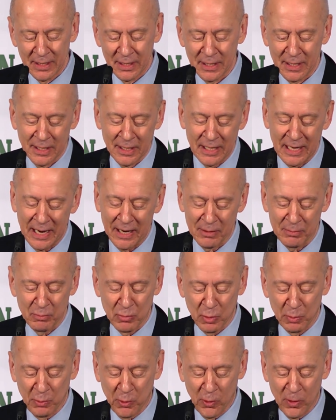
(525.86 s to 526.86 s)
Our
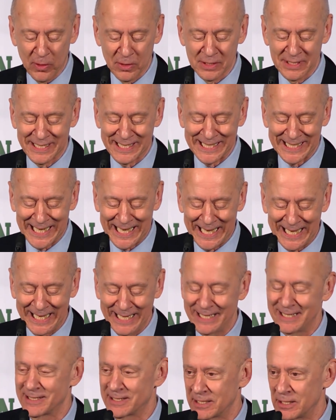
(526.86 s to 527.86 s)
reporter's sly
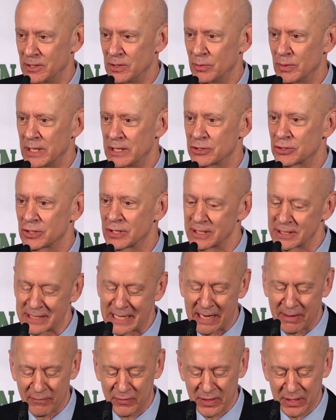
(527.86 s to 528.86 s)
insinuation is
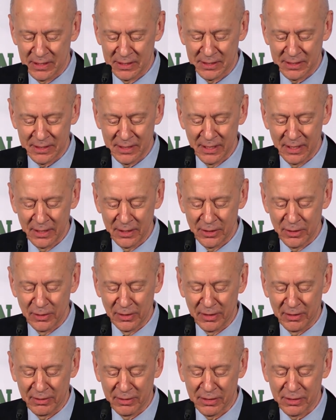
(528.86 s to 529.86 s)
obvious.
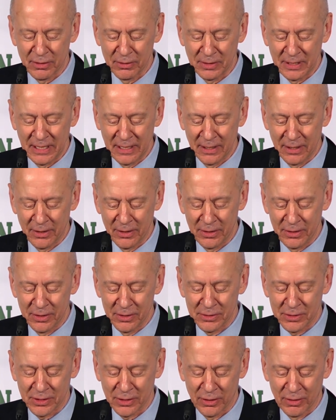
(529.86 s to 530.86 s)
Nearly 1,300
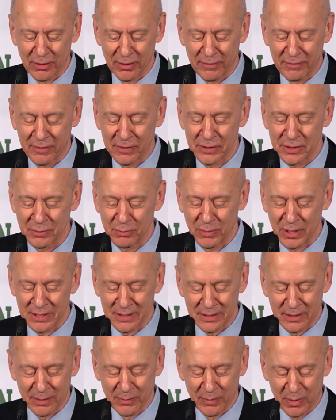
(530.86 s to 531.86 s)
years ago, the first
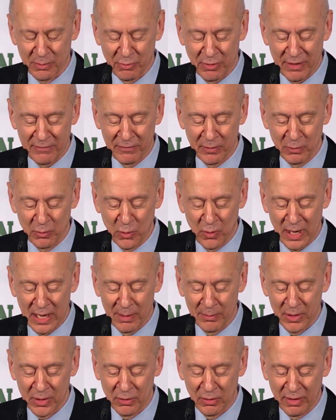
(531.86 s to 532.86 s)
Muslim, the Prophet
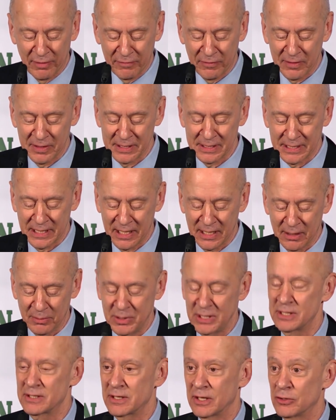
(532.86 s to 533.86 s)
Muhammad, offered his
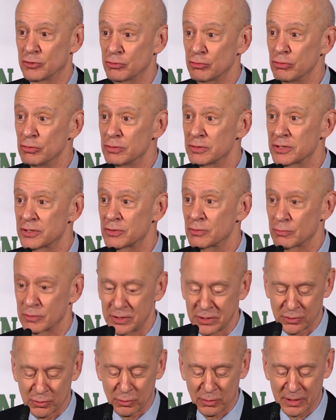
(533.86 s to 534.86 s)
enemies a truce to
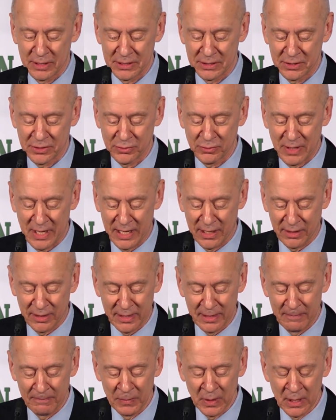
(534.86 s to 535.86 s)
restore his
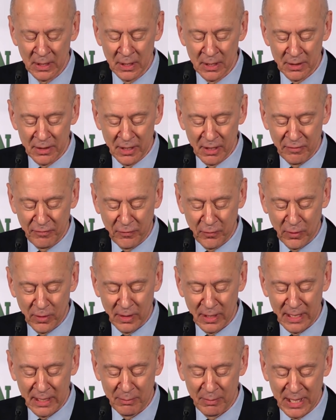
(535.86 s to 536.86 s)
strength.
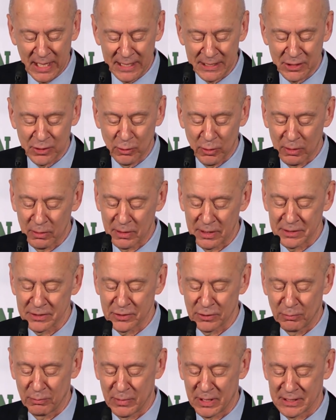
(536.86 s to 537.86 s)
Therefore, Hamas, who are
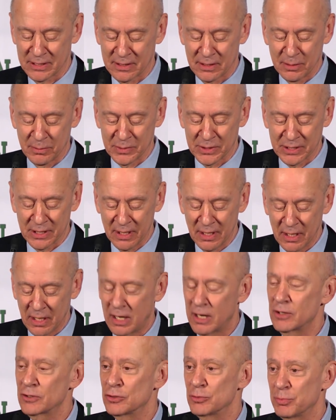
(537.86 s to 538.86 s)
also Muslims,
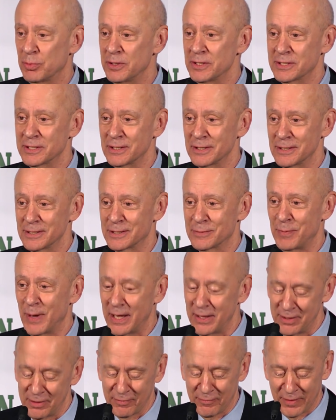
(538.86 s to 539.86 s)
are duplicitous
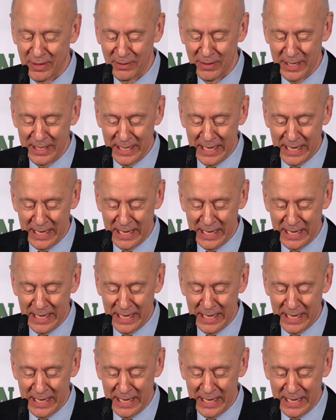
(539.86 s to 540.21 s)
by their very